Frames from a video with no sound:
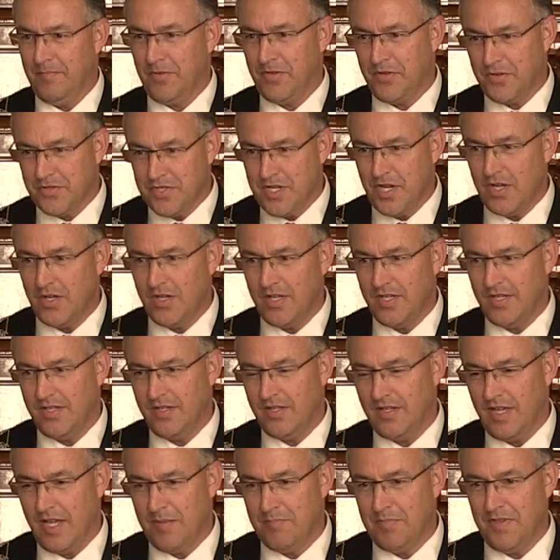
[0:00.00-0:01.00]
Because I
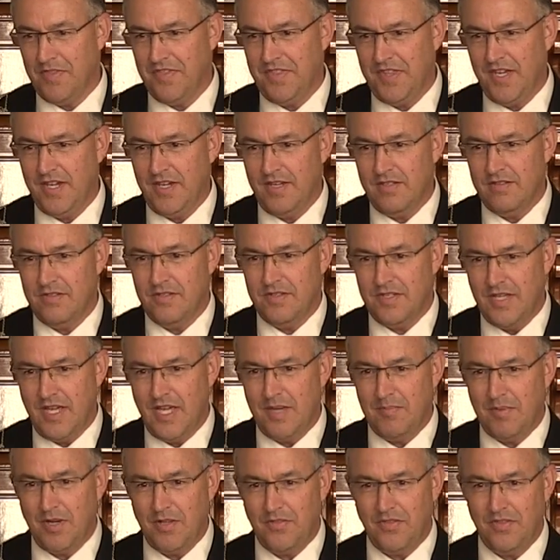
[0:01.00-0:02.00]
have been thinking today
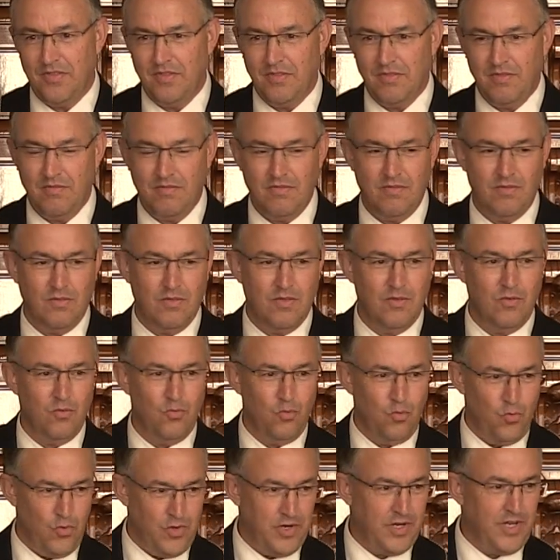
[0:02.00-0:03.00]
about
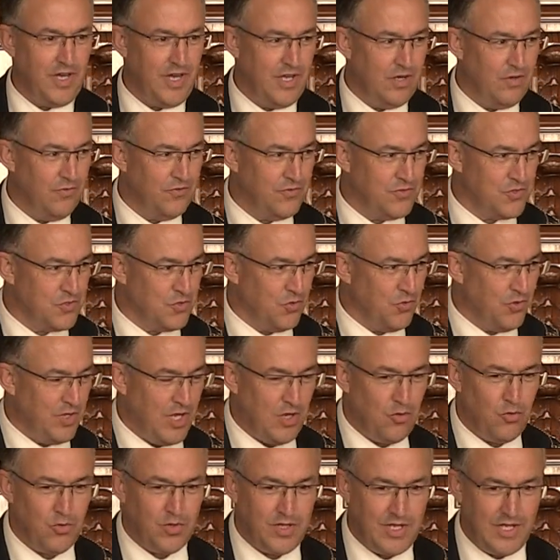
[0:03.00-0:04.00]
what kind of story
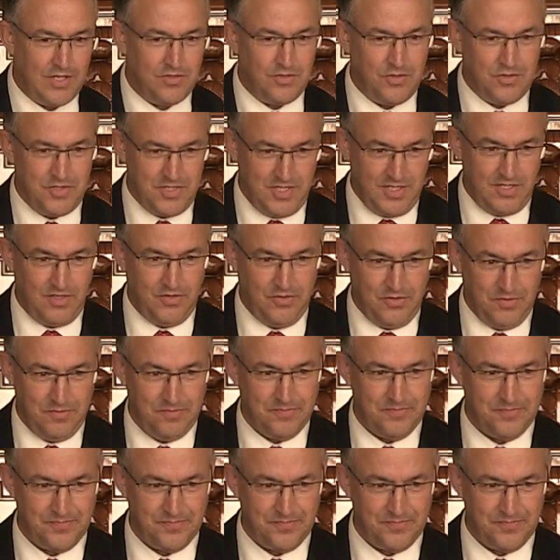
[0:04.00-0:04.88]
I would like to tell you.